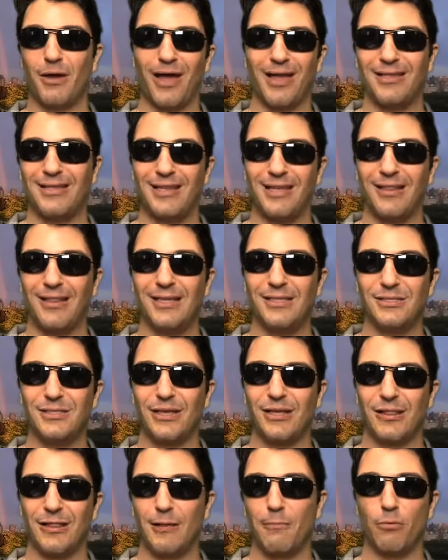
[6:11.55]

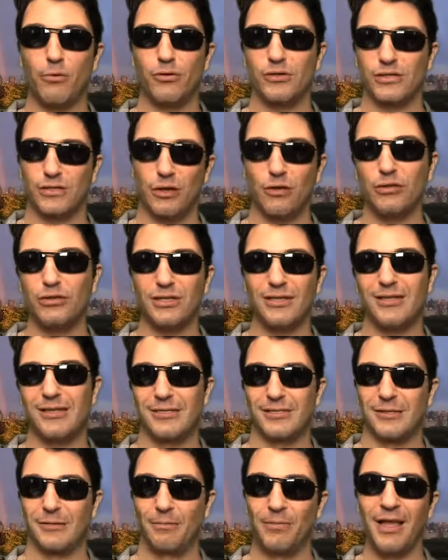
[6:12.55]
idealistic liberal
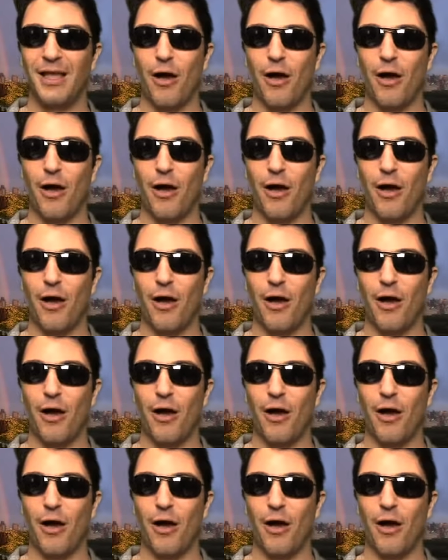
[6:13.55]
socialism.